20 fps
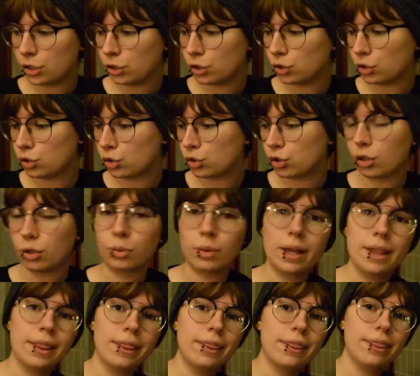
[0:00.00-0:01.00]
So
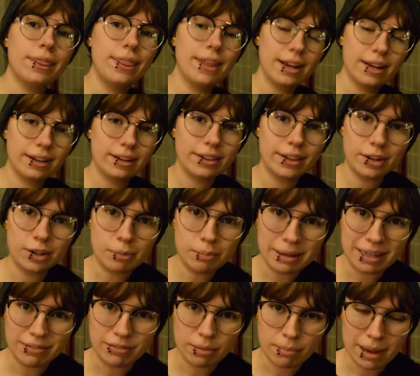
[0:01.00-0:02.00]
they're a
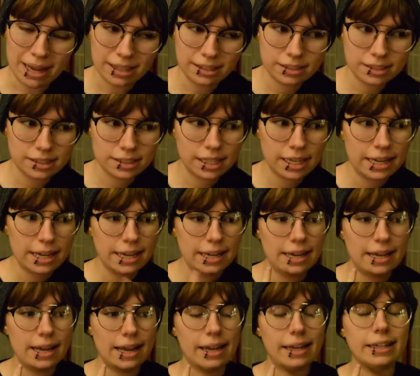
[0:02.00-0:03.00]
bit of a mess.
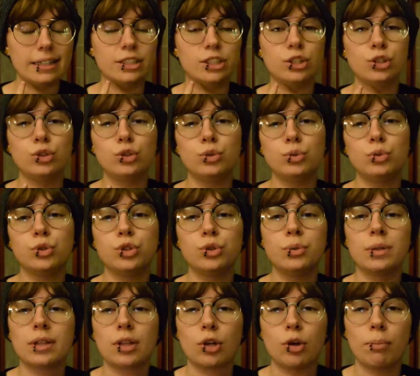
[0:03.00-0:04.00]
And due to
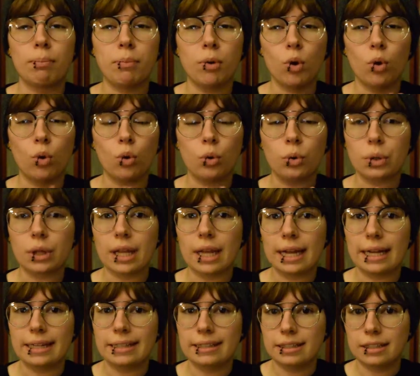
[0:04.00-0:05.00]
a little poll
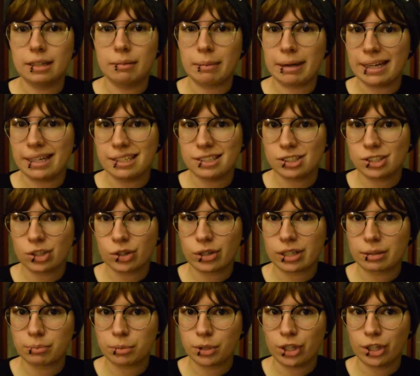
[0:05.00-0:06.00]
I did on my
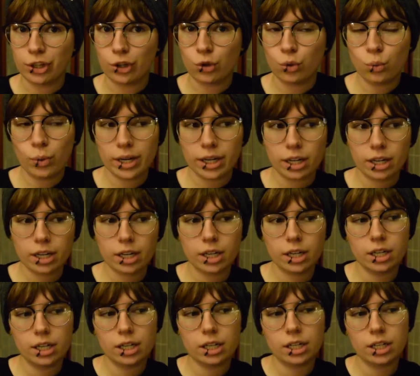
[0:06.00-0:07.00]
Instagram really quick,
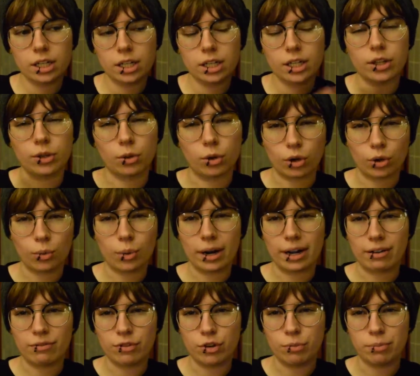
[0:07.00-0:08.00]
there were quite
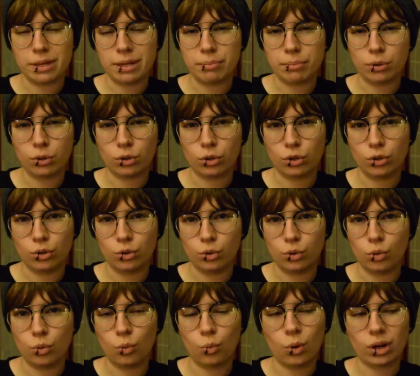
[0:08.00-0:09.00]
a few people
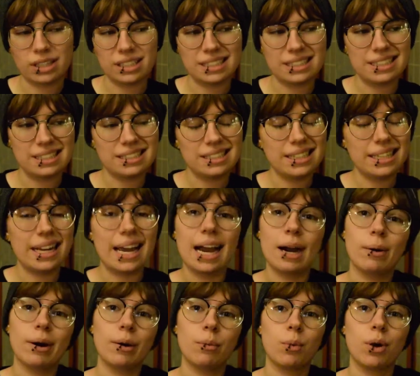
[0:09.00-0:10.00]
who wanted to see
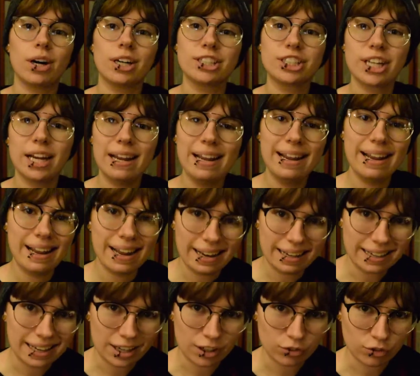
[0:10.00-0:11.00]
how I wash
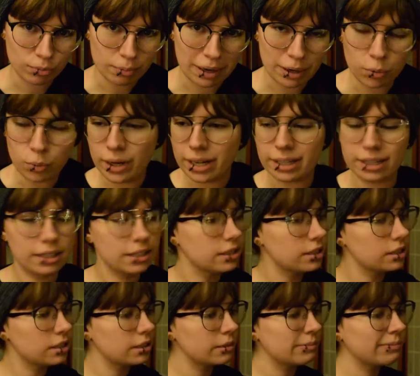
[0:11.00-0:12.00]
and care for my
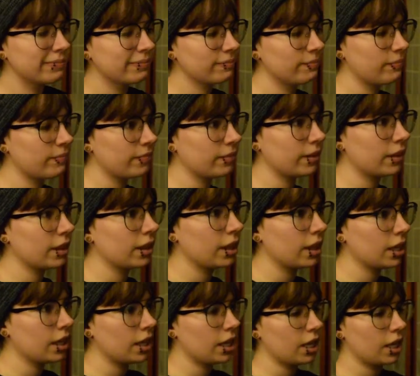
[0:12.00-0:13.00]
wigs.
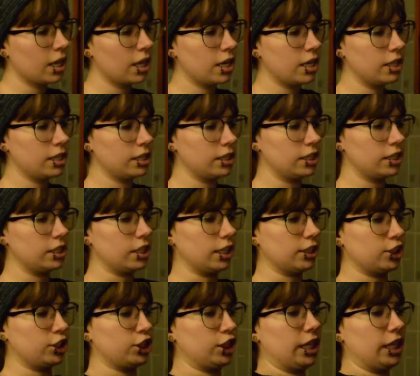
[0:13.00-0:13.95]
Such